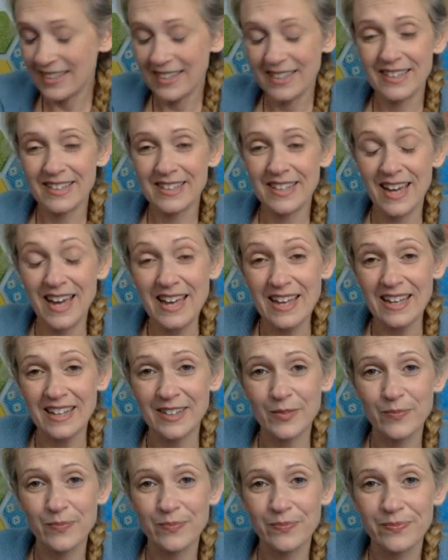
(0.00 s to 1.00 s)
yeah,
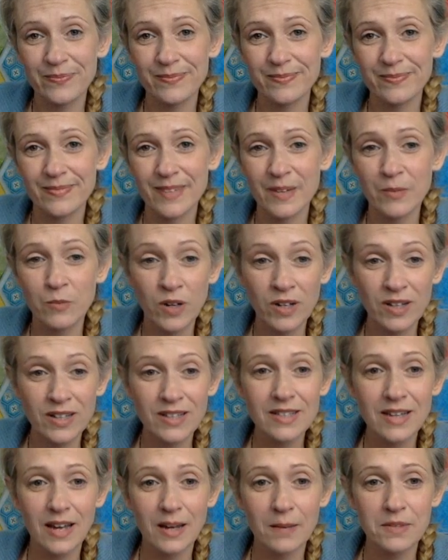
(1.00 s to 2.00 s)
and one of the
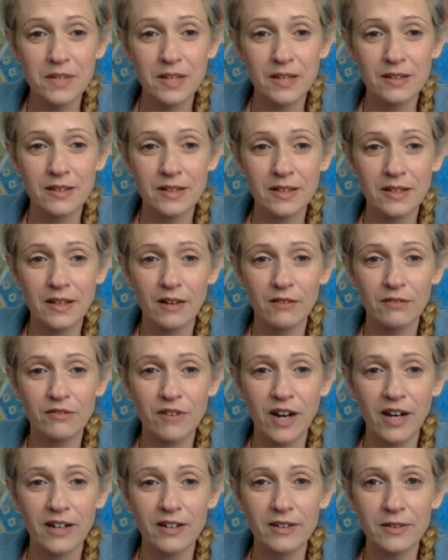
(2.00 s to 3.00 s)
times Anthony got fired,